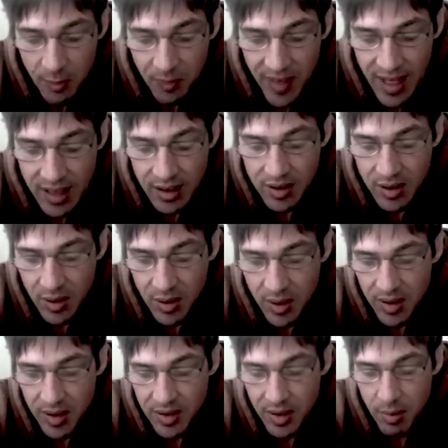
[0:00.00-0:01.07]
and so
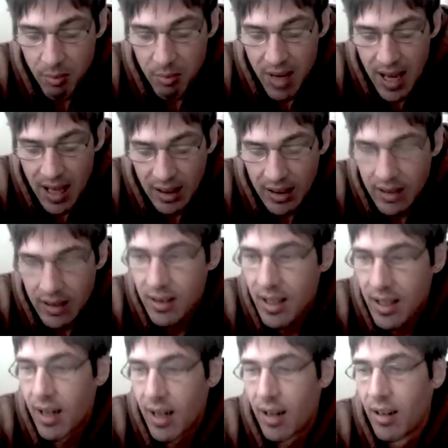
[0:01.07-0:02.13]
there's a balance
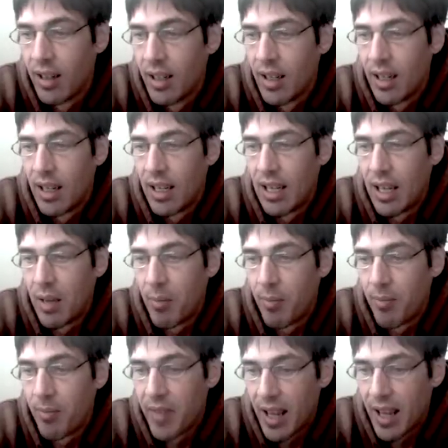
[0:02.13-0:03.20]
there.
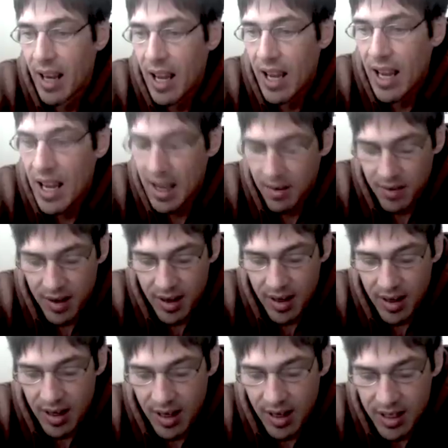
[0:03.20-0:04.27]
Um, and I have a,
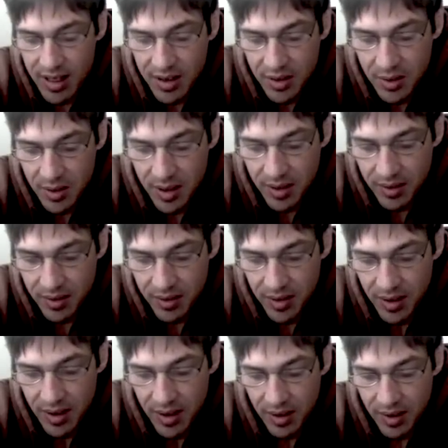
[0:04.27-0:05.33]
a, history of,
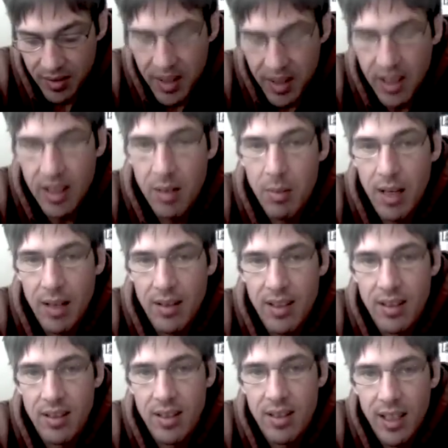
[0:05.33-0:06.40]
of thinking about
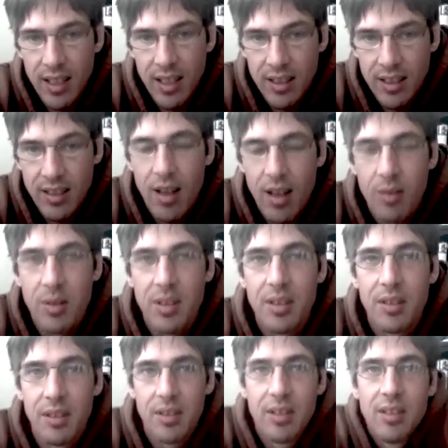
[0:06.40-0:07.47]
this thing. It's
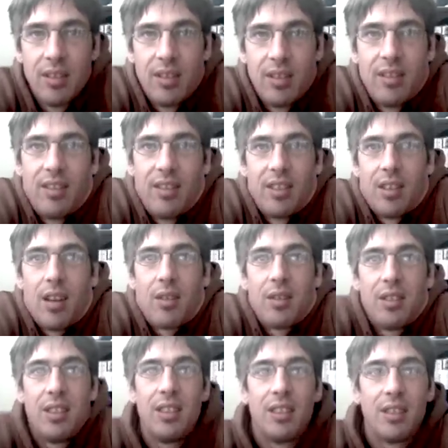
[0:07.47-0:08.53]
Socrates
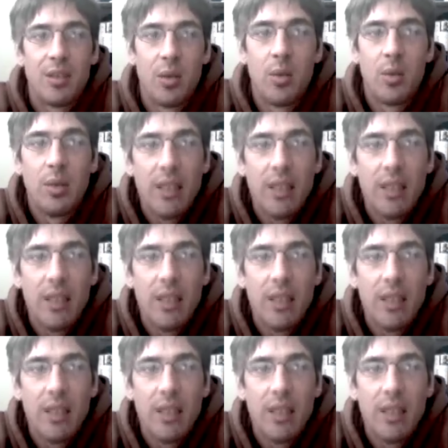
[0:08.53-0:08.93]
Socrates' only